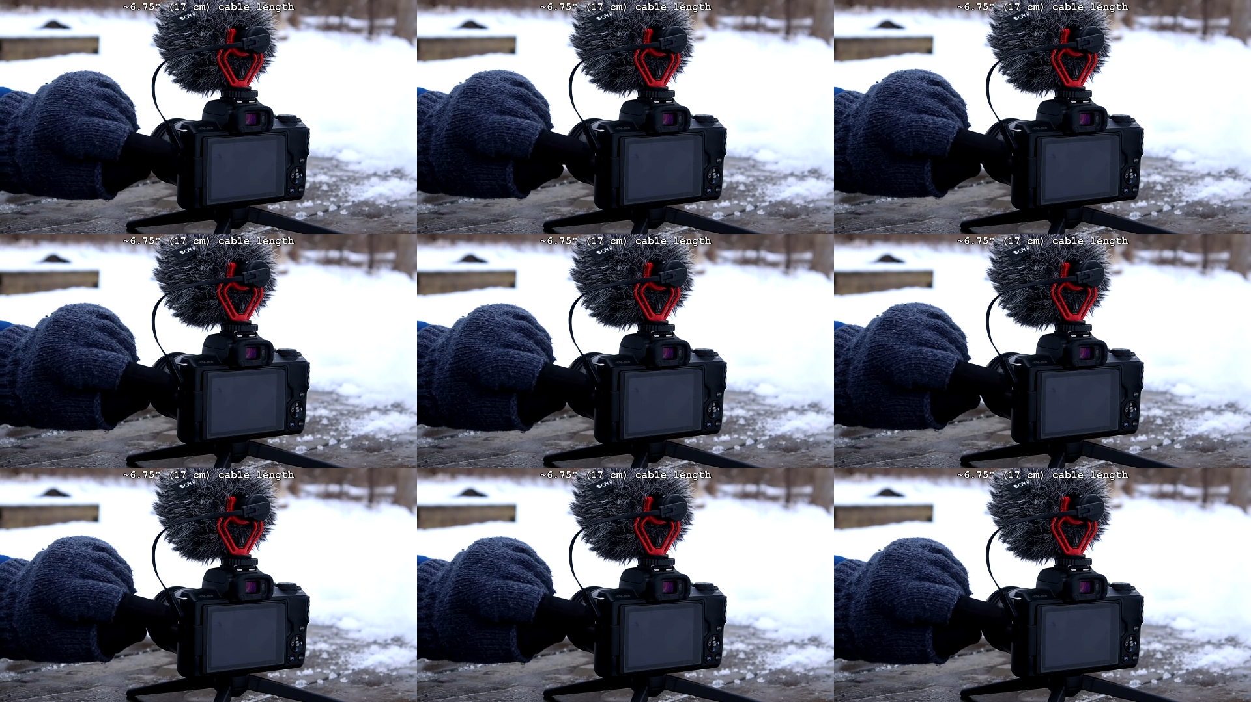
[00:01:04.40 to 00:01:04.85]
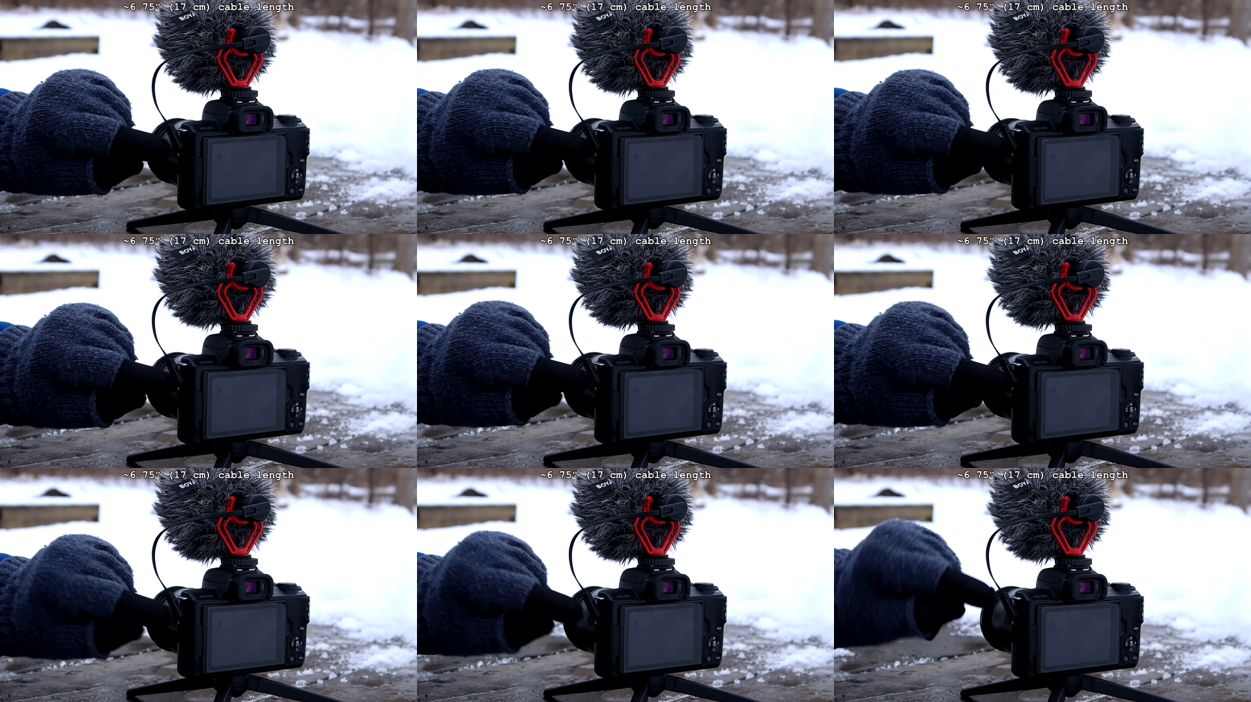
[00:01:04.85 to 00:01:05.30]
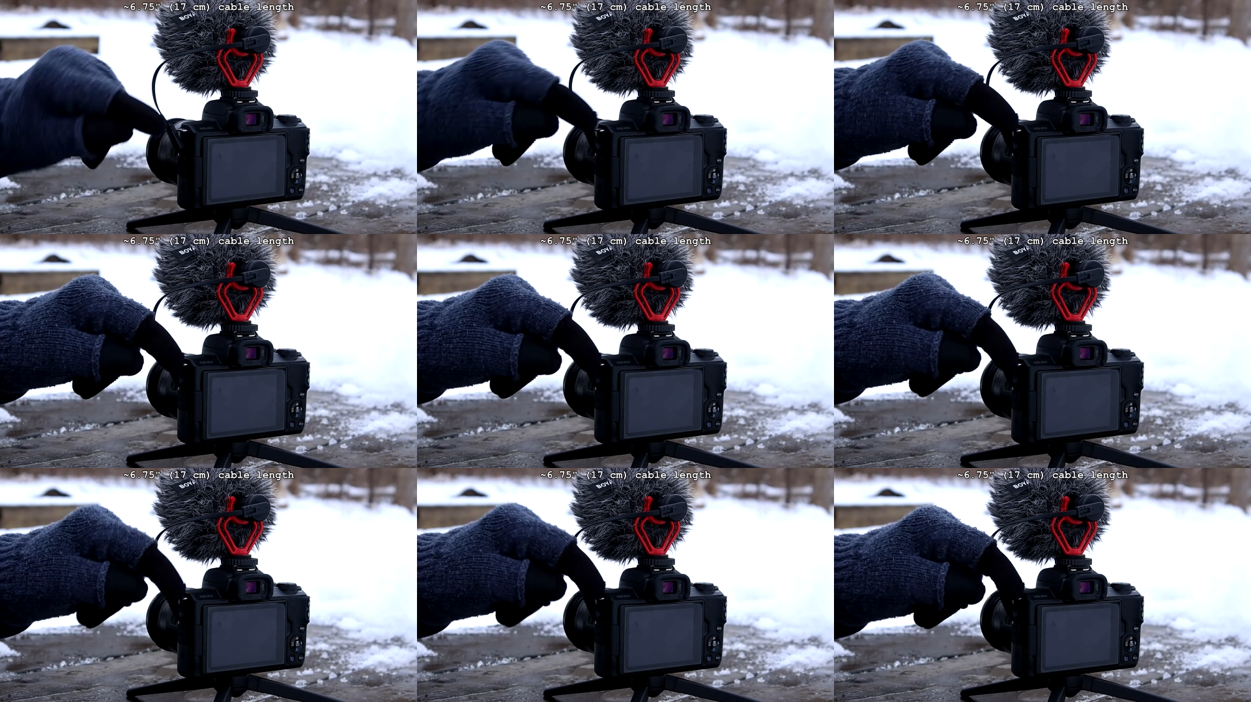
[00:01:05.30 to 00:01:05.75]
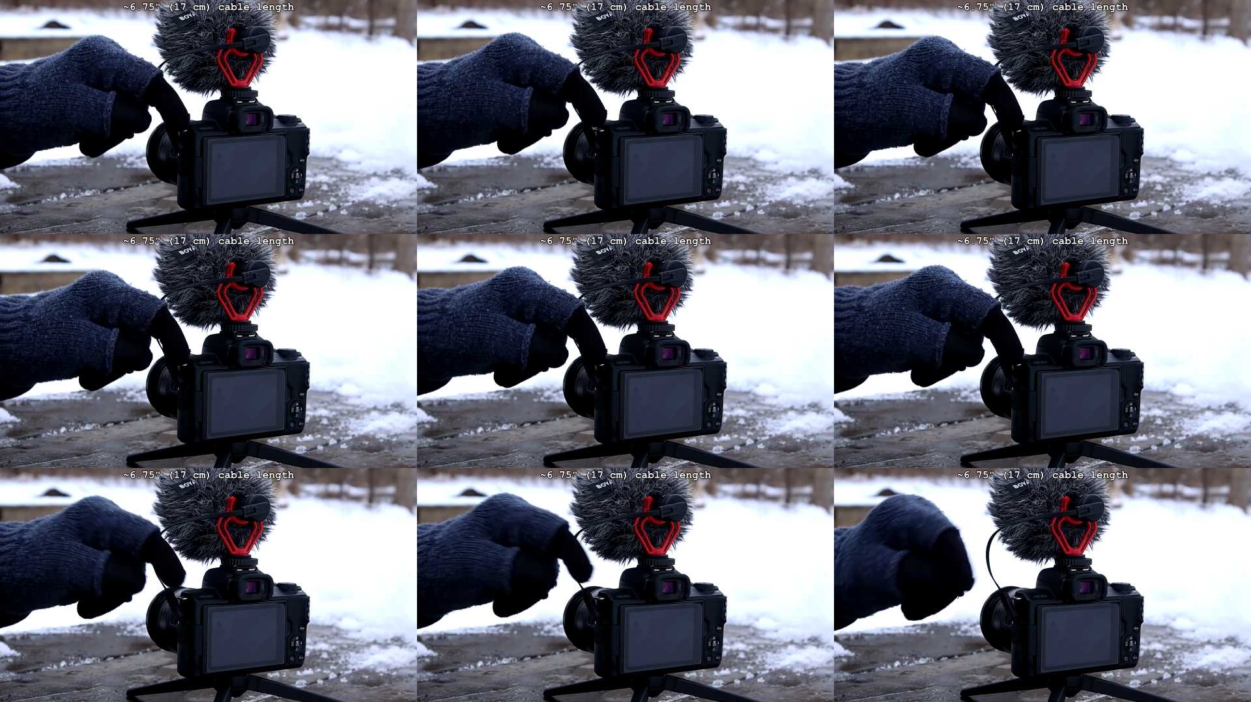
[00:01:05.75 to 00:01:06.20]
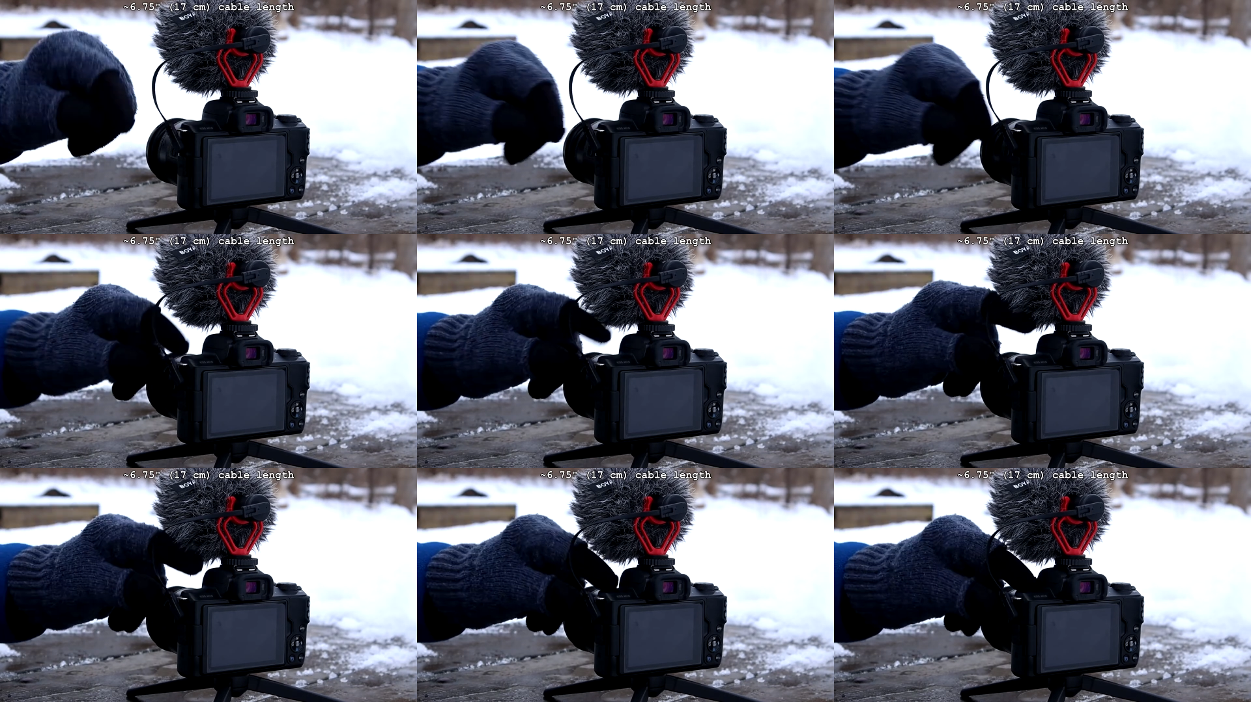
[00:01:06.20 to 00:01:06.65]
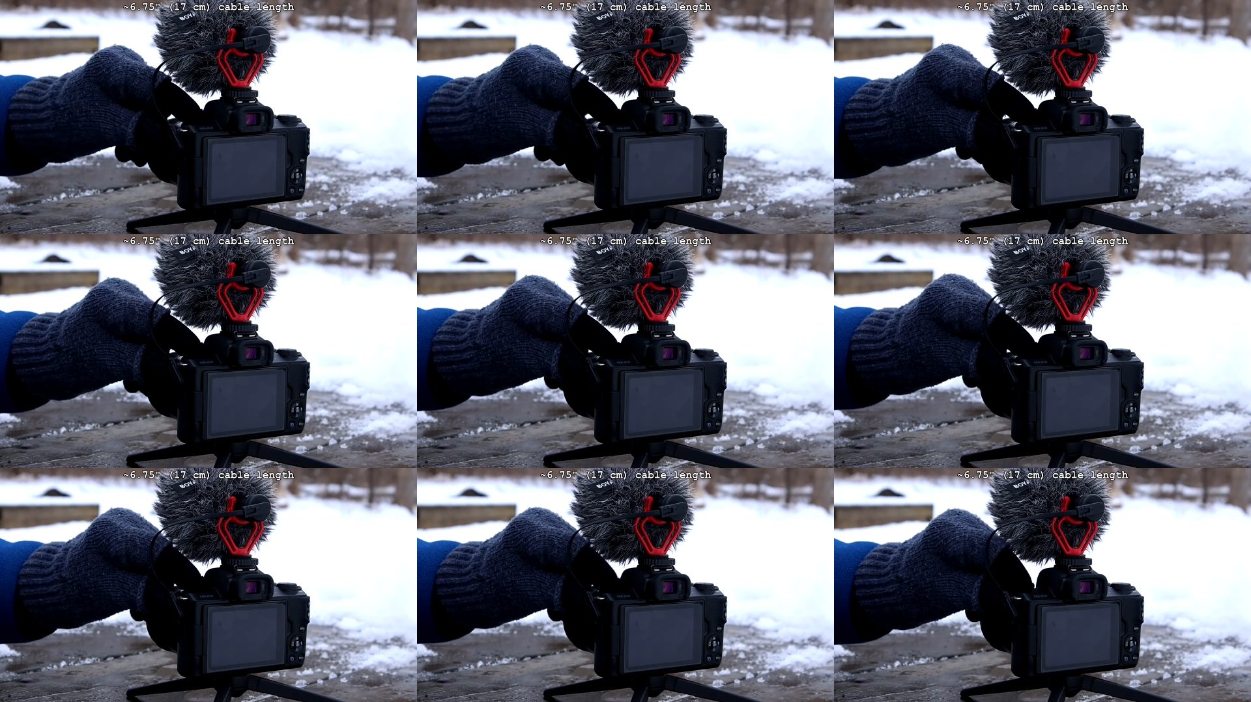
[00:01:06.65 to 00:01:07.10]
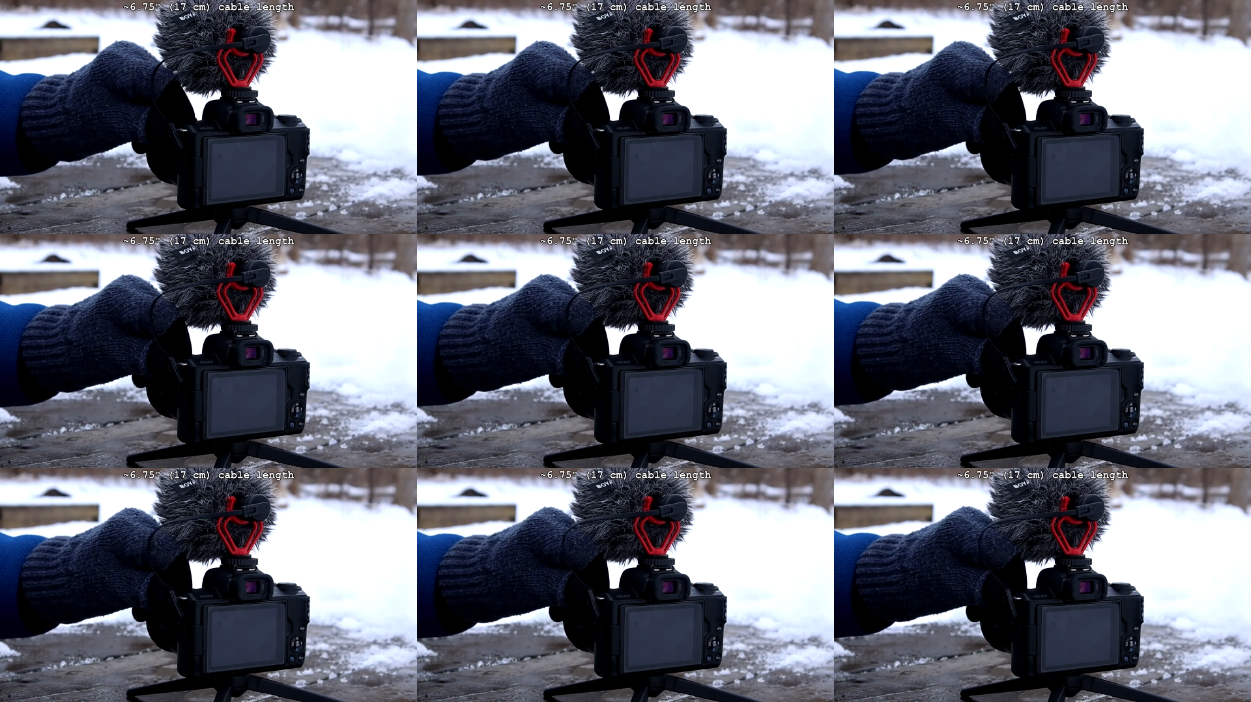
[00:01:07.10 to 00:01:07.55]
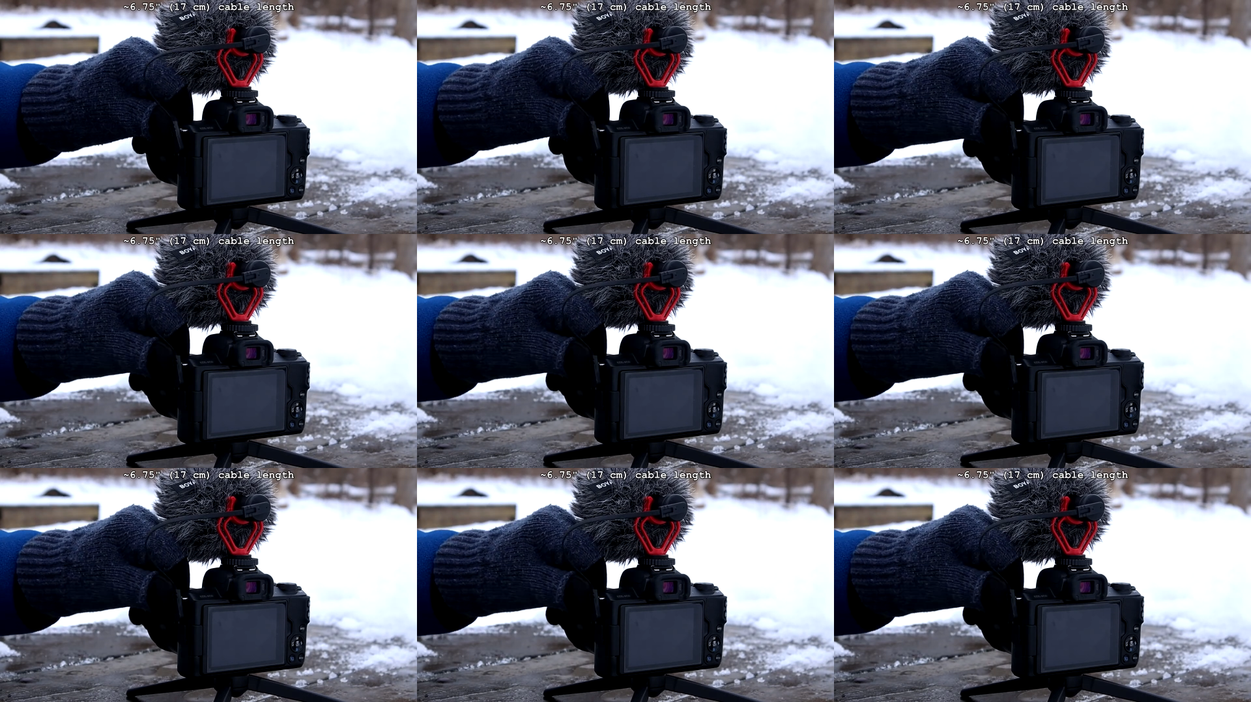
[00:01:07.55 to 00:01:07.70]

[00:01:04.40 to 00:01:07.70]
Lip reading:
No face is visible, so there are no lips to read.